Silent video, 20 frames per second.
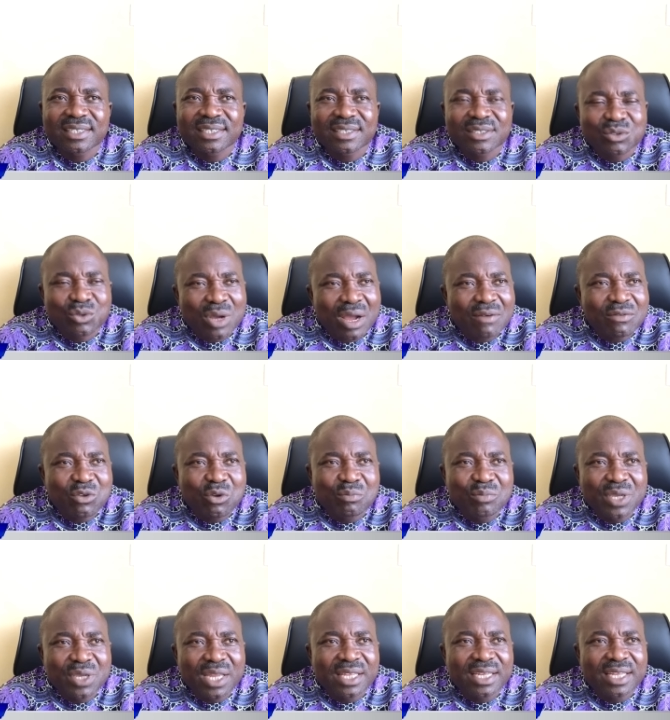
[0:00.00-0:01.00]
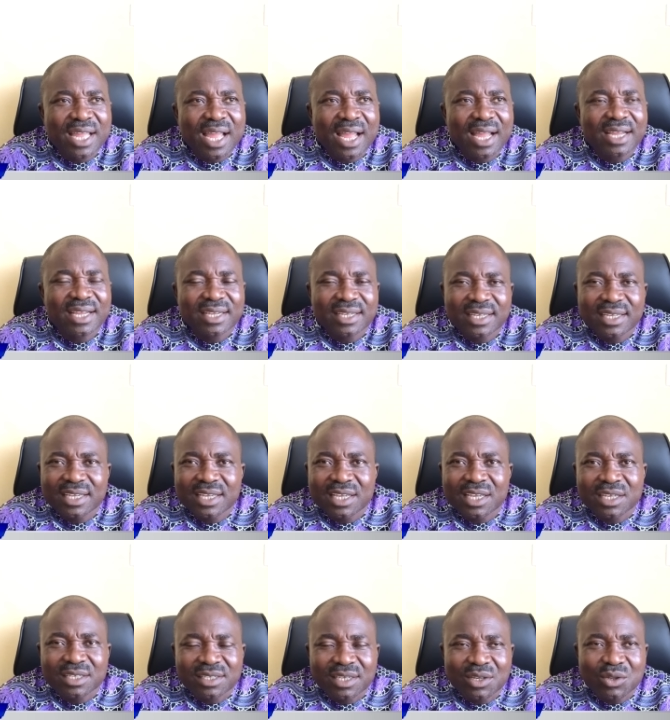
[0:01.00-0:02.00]
You have to be a leader,
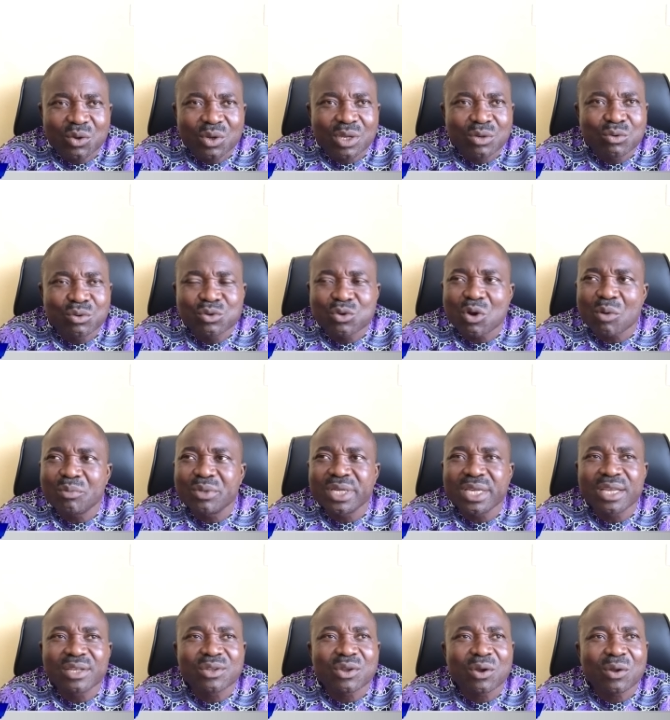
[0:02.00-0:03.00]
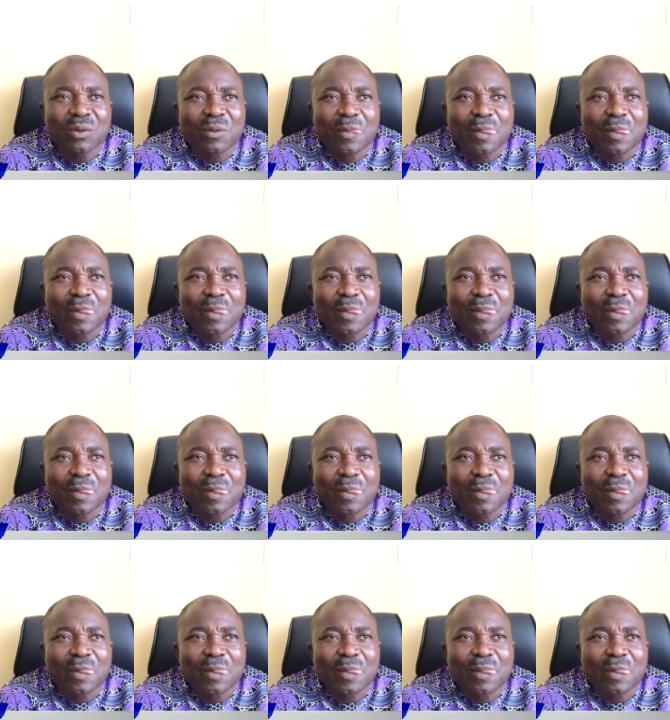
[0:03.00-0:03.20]
a good communicator.